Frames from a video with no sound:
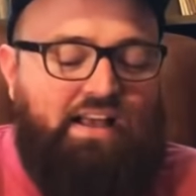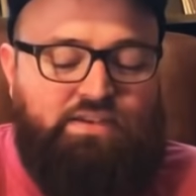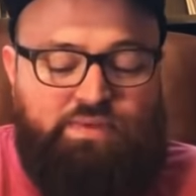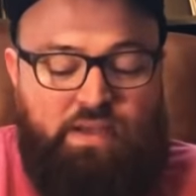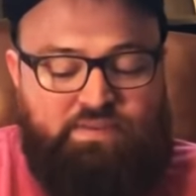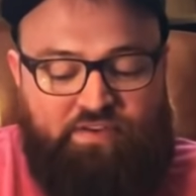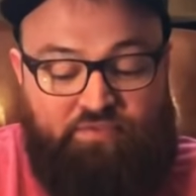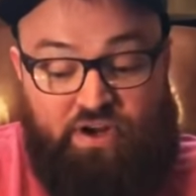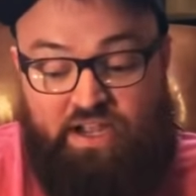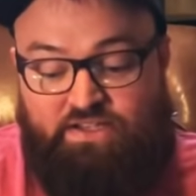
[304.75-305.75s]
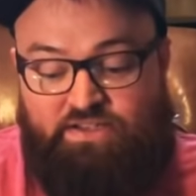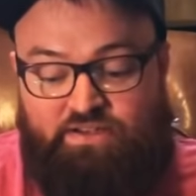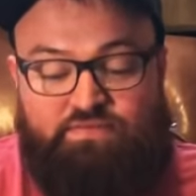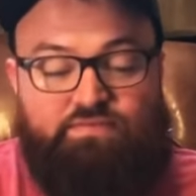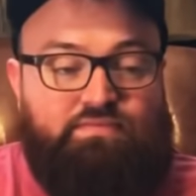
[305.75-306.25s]
Sometimes I forget
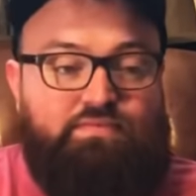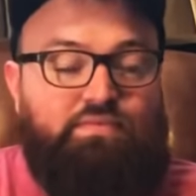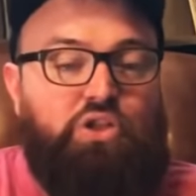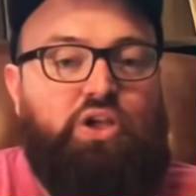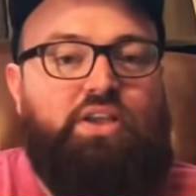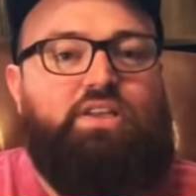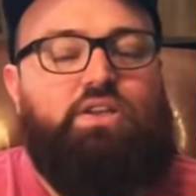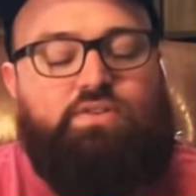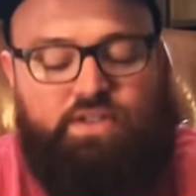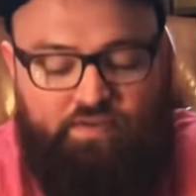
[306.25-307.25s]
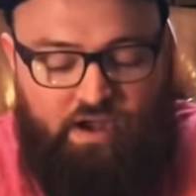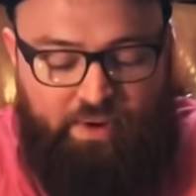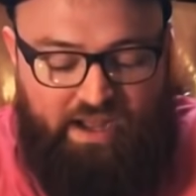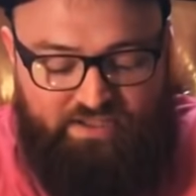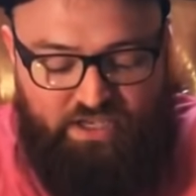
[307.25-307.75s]
to look at the new stuff
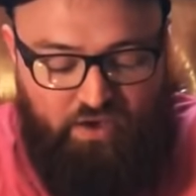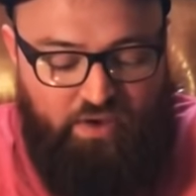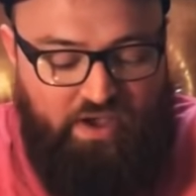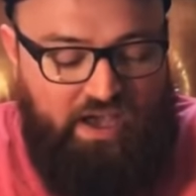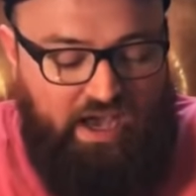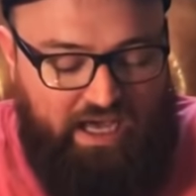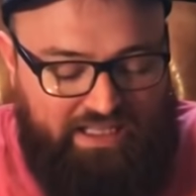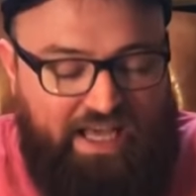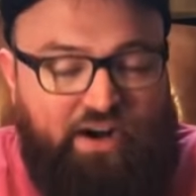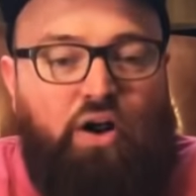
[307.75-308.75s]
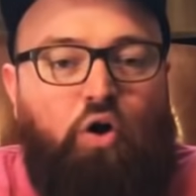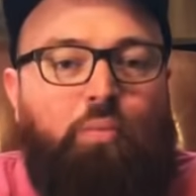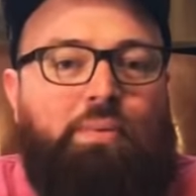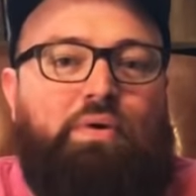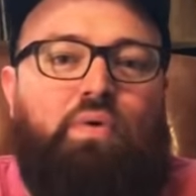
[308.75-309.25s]
coming out. So A Letter
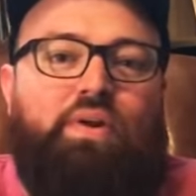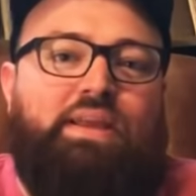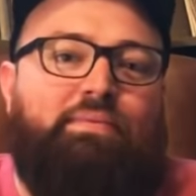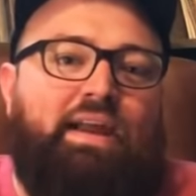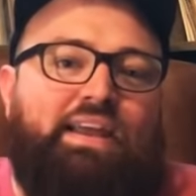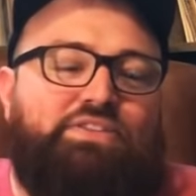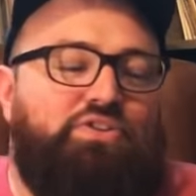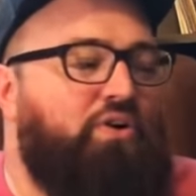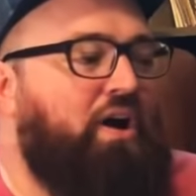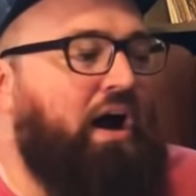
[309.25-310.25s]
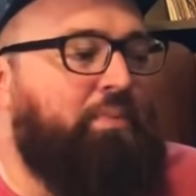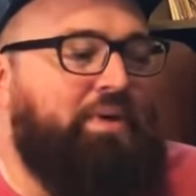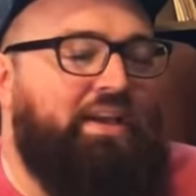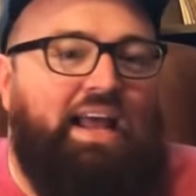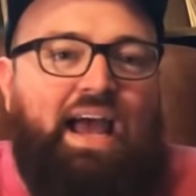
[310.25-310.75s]
Home, I've been wanting to get my hands on a
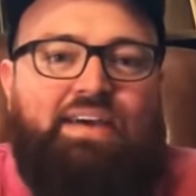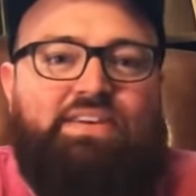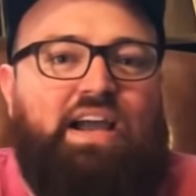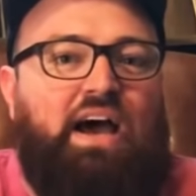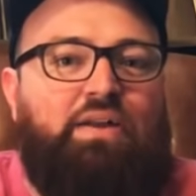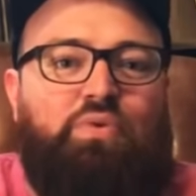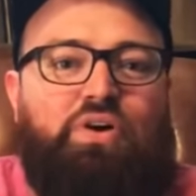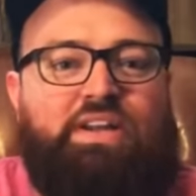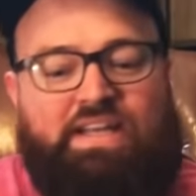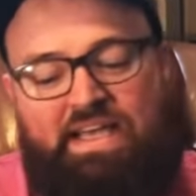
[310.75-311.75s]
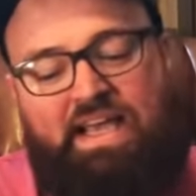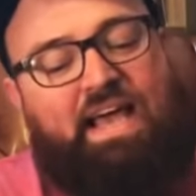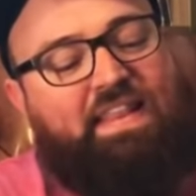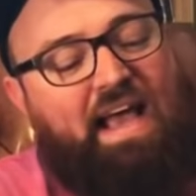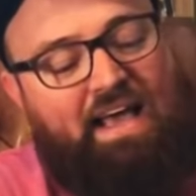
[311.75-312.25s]
copy and haven't gotten one.
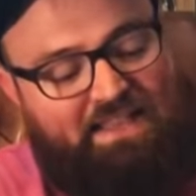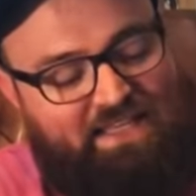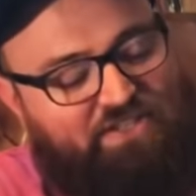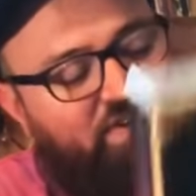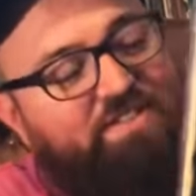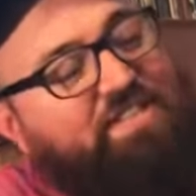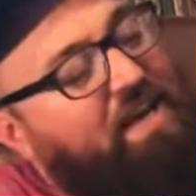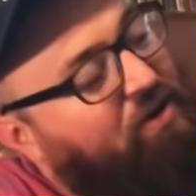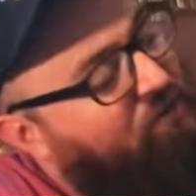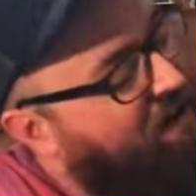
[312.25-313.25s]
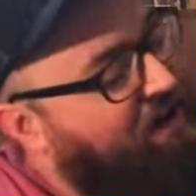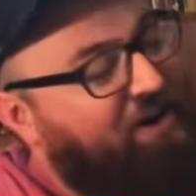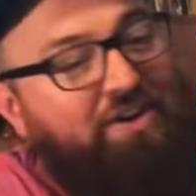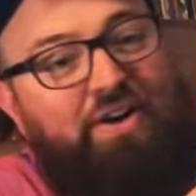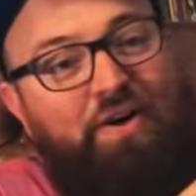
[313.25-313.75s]
And they had these on sale
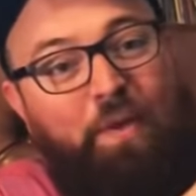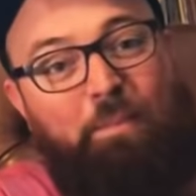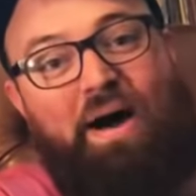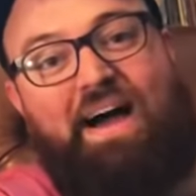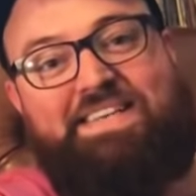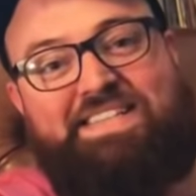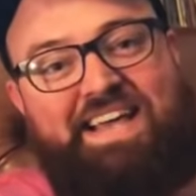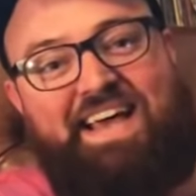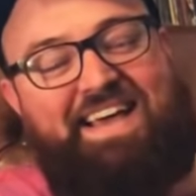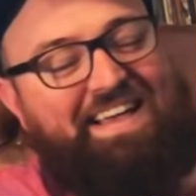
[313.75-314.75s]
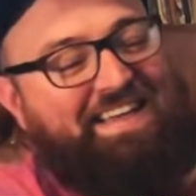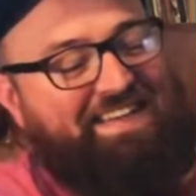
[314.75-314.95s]
there, the box set.